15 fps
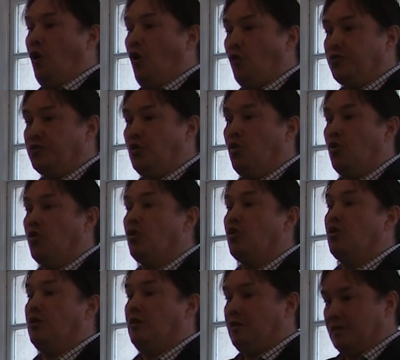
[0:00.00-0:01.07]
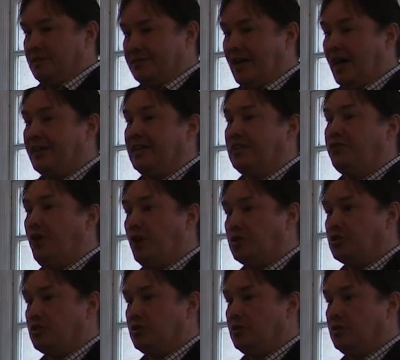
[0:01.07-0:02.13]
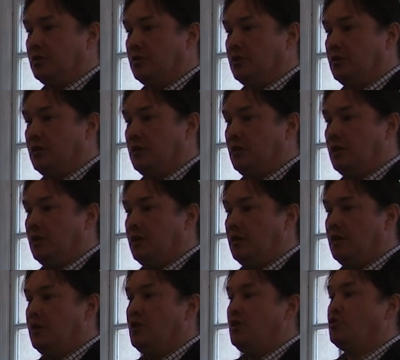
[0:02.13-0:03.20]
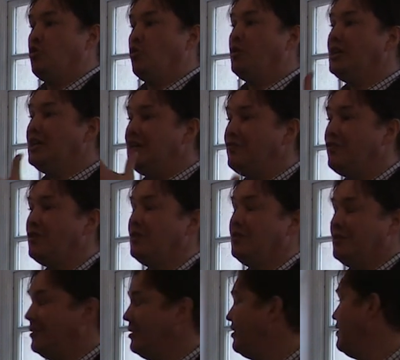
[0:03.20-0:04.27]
of your target function. So even